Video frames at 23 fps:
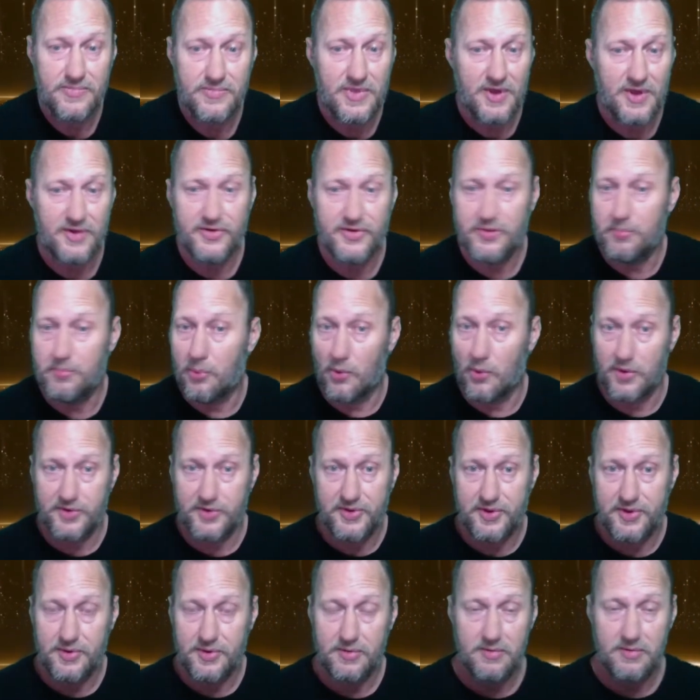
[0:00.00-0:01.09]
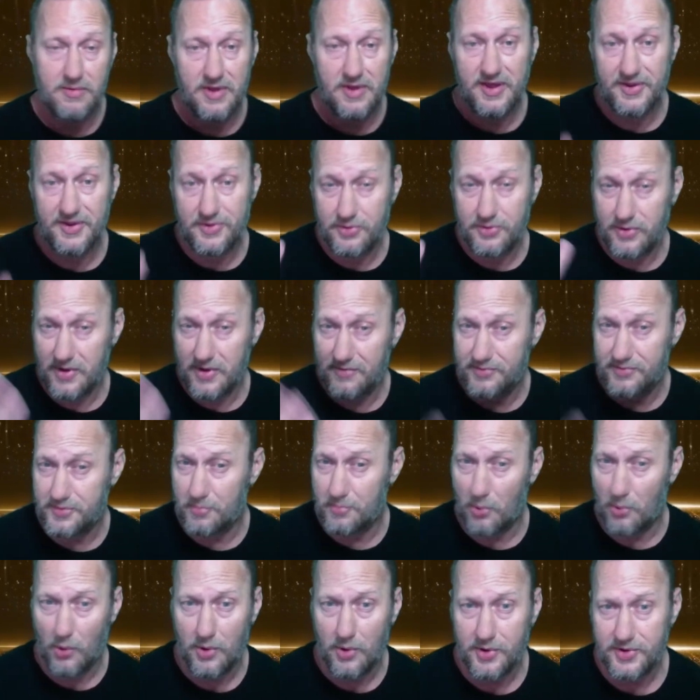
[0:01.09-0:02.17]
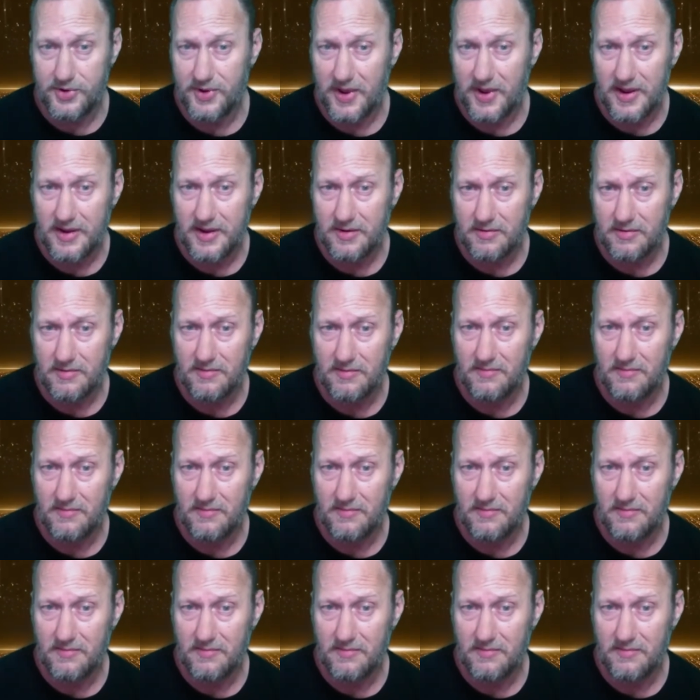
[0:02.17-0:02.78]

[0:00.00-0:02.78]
sports, history of sports, like